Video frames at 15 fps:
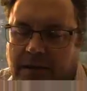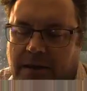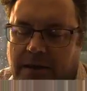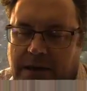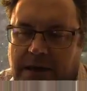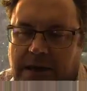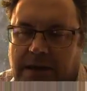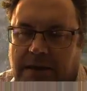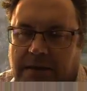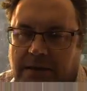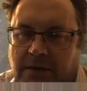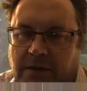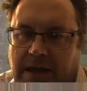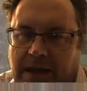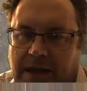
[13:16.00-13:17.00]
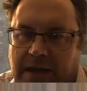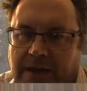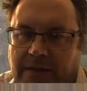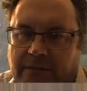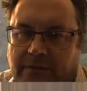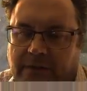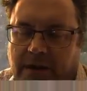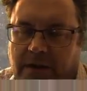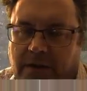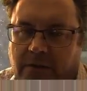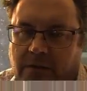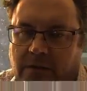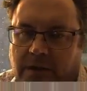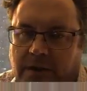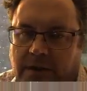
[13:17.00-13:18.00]
need to have
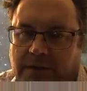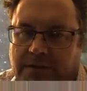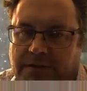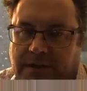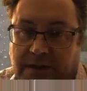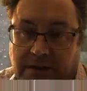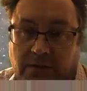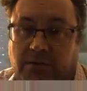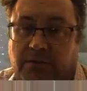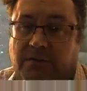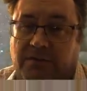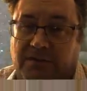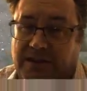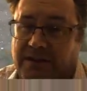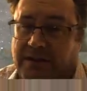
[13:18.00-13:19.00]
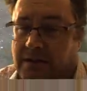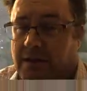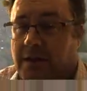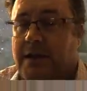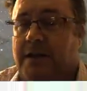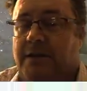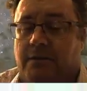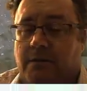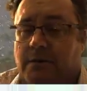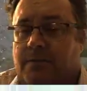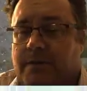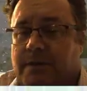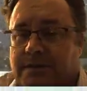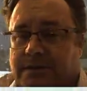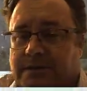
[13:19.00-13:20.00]
our stakeholders and the client group
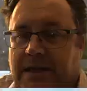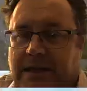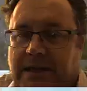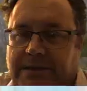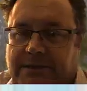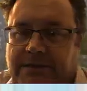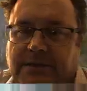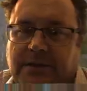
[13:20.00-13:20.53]
in this case